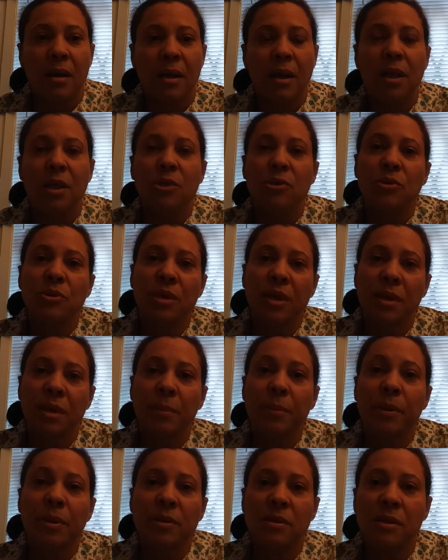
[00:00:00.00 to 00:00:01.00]
issues in their
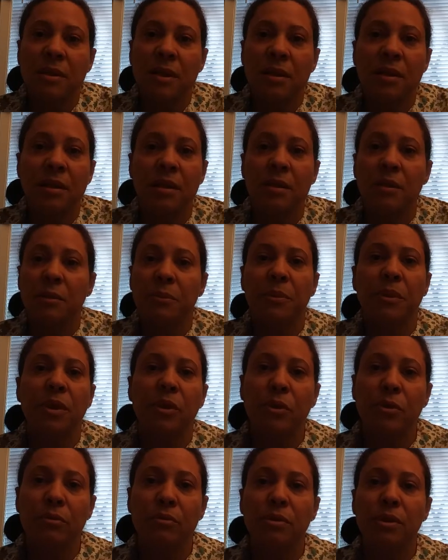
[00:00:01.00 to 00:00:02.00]
personality that we
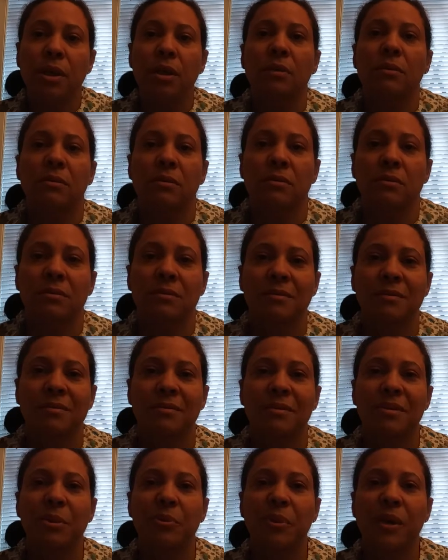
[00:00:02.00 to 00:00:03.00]
don't know,
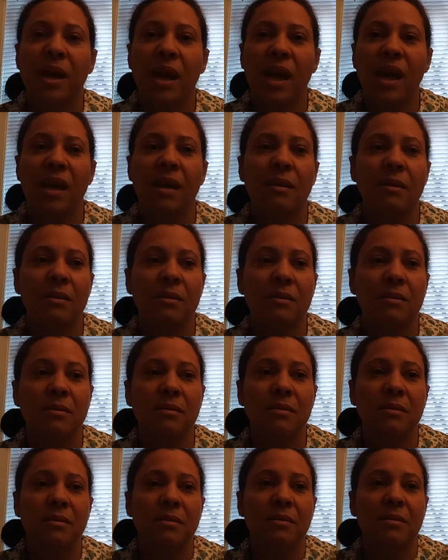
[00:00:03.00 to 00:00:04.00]
that we can't
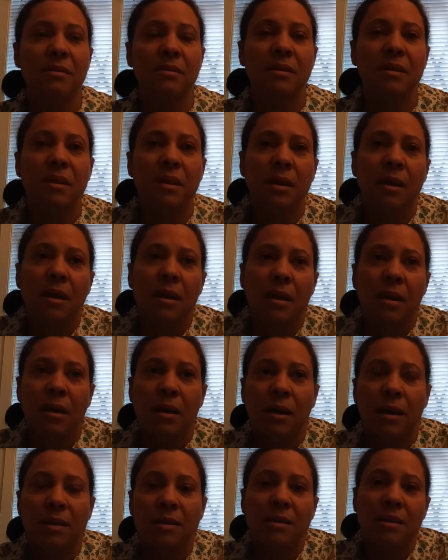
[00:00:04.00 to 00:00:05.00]

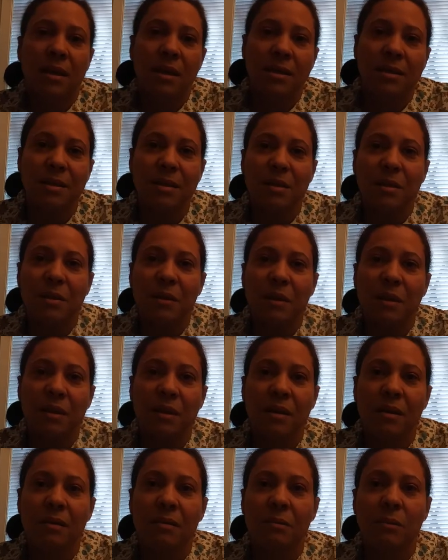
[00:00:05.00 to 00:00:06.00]
assess.
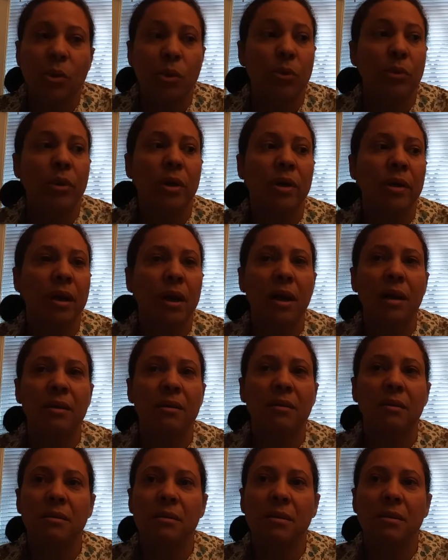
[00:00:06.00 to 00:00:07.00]
We're
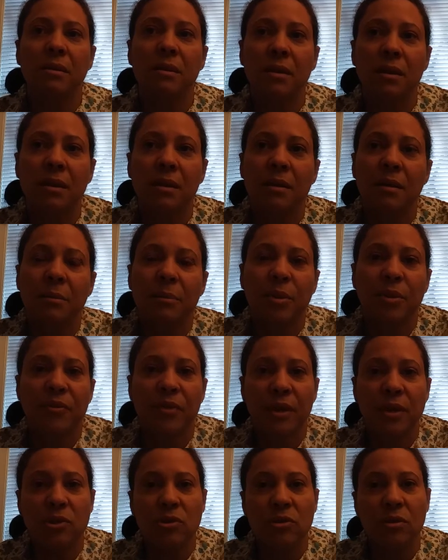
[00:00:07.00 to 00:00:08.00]
not
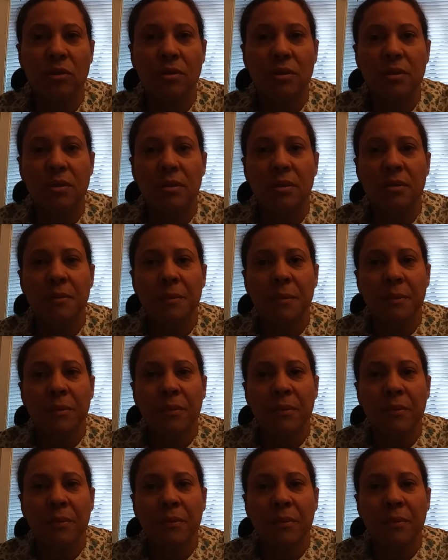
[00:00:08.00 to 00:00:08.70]
professionals